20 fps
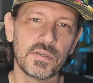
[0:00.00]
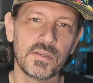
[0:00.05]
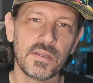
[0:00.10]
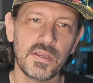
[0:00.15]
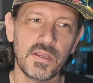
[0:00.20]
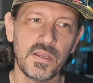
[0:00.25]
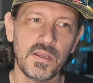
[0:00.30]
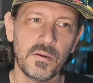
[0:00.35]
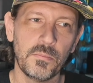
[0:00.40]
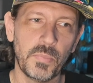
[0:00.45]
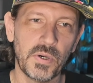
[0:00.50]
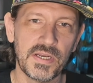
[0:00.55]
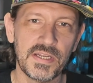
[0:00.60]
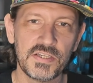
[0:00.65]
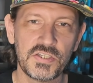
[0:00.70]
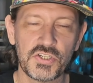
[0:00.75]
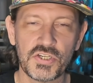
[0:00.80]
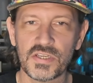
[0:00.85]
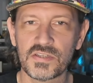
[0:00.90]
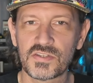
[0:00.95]
it, but
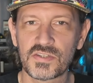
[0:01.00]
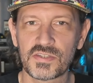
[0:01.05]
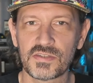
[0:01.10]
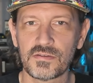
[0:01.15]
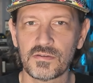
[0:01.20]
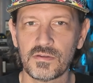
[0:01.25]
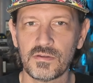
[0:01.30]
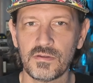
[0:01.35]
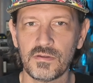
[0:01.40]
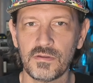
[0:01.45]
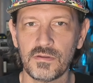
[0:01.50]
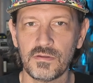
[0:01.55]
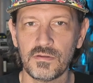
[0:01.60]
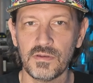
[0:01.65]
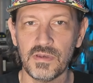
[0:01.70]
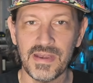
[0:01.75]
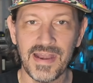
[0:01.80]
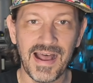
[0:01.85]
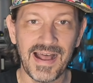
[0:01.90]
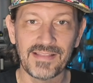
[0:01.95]
it's just
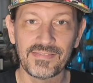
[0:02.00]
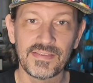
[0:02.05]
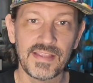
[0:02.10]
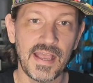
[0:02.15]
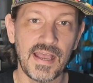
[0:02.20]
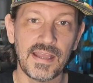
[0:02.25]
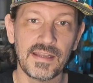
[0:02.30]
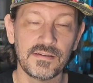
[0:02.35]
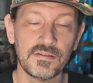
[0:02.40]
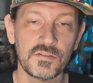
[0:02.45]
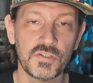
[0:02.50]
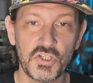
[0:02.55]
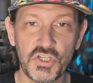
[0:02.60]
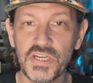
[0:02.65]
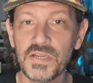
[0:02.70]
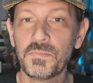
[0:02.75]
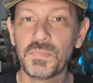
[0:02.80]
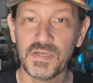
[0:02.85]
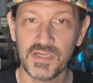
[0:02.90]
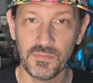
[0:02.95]
not that
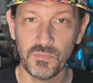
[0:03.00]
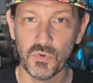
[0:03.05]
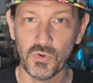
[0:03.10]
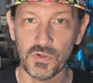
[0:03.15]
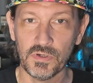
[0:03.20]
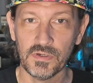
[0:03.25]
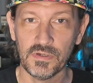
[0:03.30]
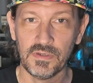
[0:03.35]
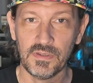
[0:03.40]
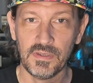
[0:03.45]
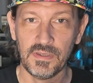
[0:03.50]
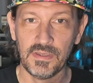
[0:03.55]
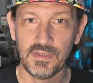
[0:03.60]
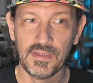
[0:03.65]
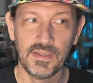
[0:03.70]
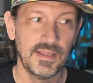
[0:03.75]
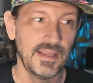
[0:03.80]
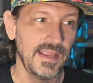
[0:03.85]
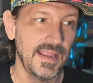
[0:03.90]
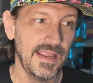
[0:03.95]
cheap anymore.
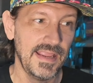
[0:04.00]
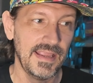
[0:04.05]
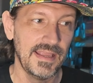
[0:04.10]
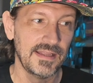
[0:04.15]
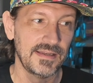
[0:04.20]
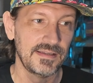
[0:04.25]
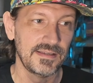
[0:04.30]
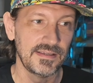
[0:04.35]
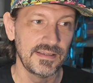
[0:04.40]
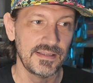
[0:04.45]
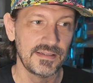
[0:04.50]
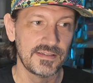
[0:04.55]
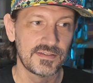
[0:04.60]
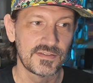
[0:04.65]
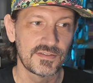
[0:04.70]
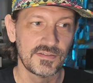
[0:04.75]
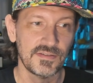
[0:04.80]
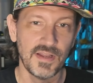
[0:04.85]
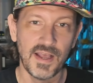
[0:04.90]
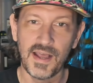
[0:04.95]
And
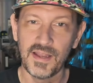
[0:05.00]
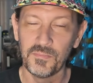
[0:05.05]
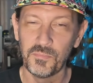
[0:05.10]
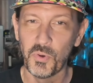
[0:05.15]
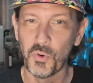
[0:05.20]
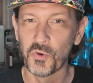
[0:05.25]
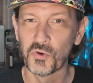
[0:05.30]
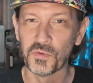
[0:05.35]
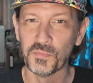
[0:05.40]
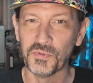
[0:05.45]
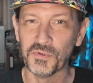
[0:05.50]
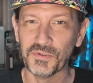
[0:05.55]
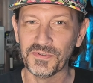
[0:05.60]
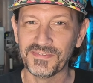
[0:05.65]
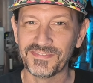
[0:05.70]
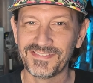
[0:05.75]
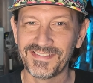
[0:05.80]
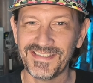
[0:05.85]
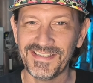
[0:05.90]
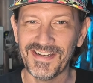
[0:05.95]
it's not
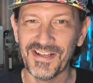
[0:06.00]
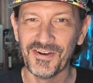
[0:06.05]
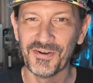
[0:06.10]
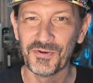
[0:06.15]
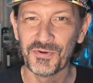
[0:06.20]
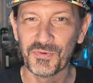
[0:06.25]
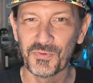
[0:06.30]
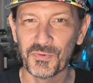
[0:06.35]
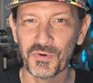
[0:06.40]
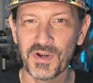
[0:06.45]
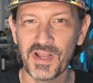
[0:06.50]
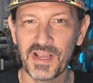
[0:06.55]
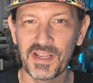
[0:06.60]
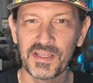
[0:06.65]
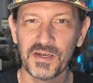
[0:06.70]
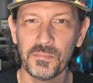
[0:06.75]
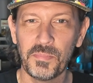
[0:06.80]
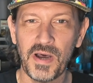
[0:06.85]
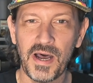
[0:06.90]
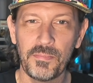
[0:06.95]
portable. We're not
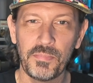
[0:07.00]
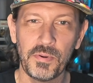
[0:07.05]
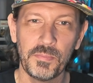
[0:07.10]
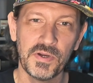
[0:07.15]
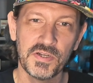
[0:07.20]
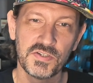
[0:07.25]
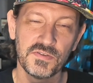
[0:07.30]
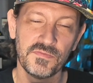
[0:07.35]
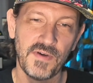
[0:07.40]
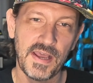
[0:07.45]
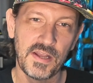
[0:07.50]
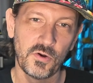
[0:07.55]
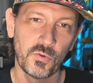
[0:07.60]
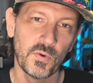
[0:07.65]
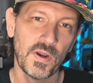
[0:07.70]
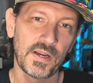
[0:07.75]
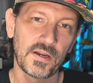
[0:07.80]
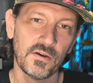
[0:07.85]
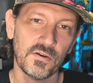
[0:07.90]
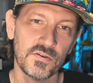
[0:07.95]
going to pop a bunch of
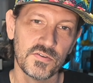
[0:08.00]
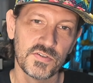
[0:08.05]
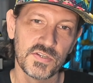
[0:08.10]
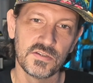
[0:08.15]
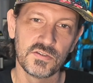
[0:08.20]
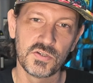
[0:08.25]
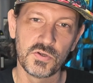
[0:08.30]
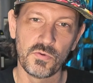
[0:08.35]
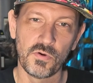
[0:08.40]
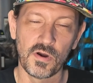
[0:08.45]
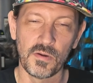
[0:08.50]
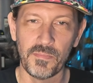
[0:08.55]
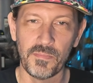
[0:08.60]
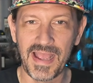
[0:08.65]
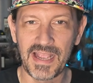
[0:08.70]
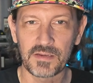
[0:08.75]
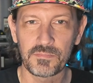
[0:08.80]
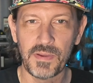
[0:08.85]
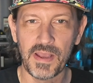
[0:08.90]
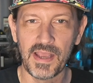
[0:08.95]
vinyl records into our
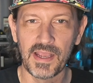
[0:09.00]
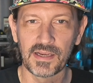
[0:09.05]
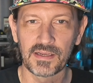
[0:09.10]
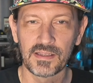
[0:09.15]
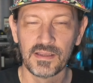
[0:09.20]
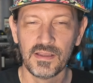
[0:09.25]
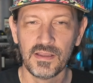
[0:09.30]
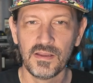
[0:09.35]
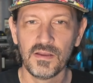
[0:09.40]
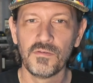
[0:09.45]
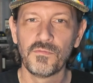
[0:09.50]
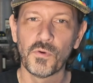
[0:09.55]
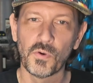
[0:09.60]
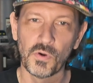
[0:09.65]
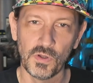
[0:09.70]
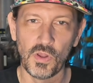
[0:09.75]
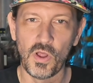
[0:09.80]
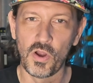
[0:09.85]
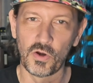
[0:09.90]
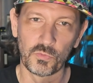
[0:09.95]
backpack
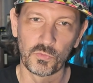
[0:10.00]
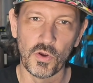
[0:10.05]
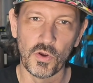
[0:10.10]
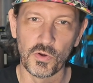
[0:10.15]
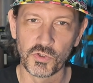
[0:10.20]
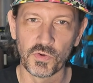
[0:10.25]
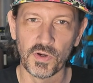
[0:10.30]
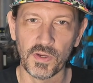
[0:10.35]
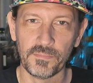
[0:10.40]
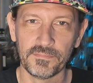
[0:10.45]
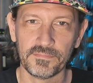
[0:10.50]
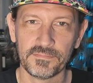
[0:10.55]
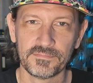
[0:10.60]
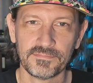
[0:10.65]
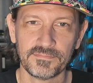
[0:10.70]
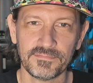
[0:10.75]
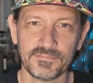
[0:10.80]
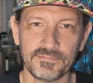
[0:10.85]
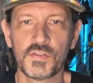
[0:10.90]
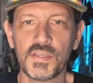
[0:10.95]
for a long road trip.
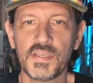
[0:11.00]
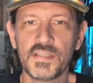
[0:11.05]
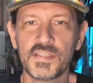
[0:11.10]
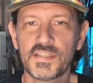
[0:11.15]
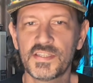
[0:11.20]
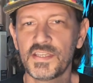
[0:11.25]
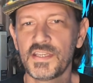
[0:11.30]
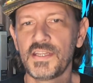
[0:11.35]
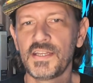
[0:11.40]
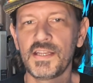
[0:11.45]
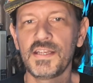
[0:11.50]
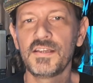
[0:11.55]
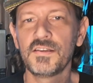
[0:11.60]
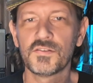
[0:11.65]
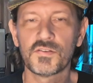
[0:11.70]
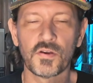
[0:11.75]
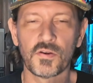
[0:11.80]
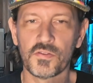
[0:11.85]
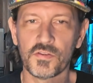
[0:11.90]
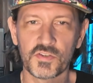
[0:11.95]
See,
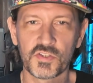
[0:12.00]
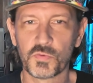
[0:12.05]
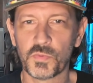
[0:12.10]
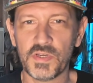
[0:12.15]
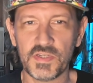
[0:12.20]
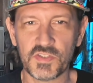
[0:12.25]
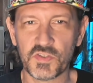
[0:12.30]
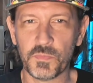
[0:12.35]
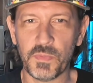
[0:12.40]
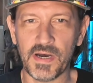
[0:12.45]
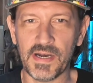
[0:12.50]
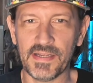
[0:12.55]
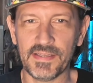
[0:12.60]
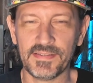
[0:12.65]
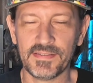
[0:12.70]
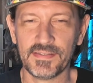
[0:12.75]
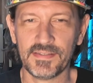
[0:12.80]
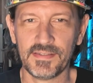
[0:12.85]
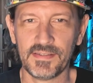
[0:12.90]
CDs are the sweet spot.